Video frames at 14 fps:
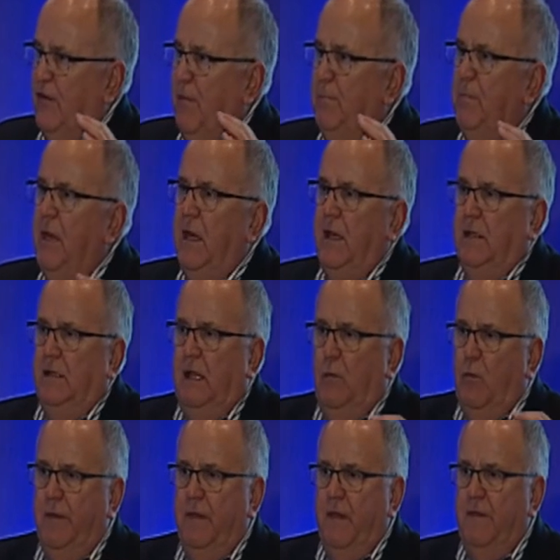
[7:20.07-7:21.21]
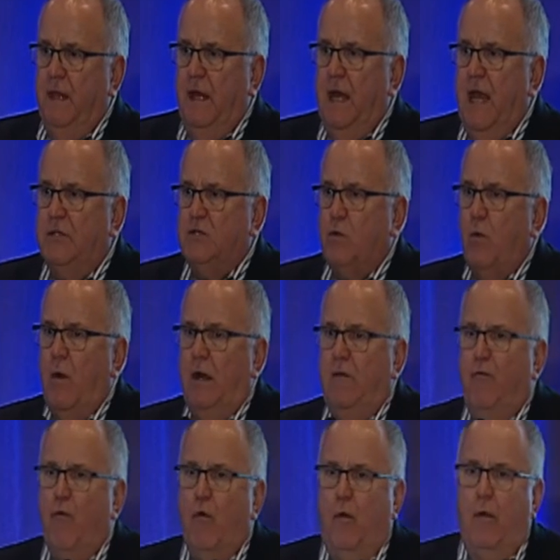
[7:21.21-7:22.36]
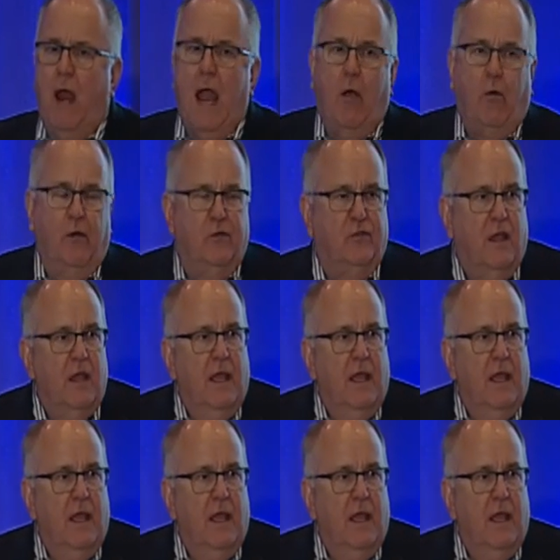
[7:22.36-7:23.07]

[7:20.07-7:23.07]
immediately within the next 24 hours.